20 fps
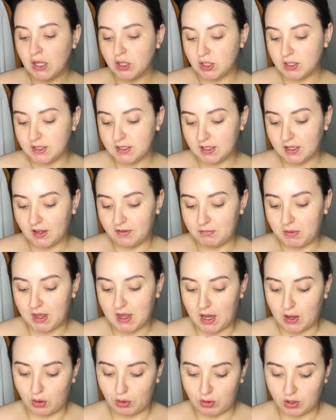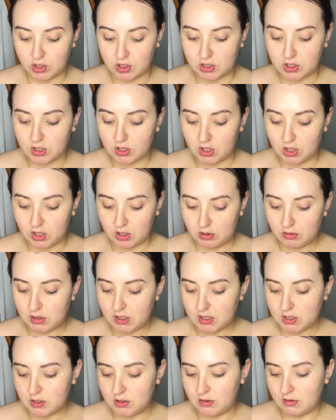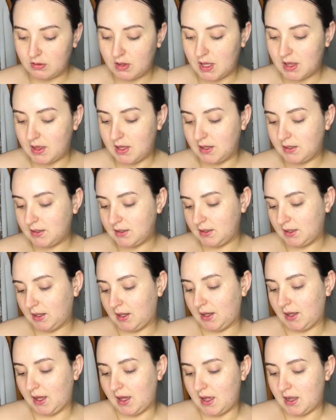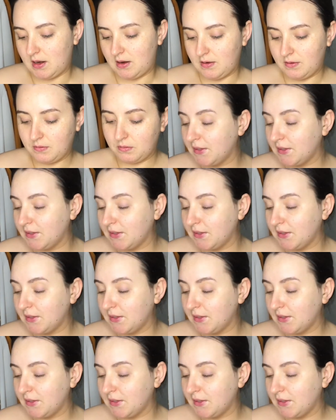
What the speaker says: just to give me that gorgeous glow to the skin.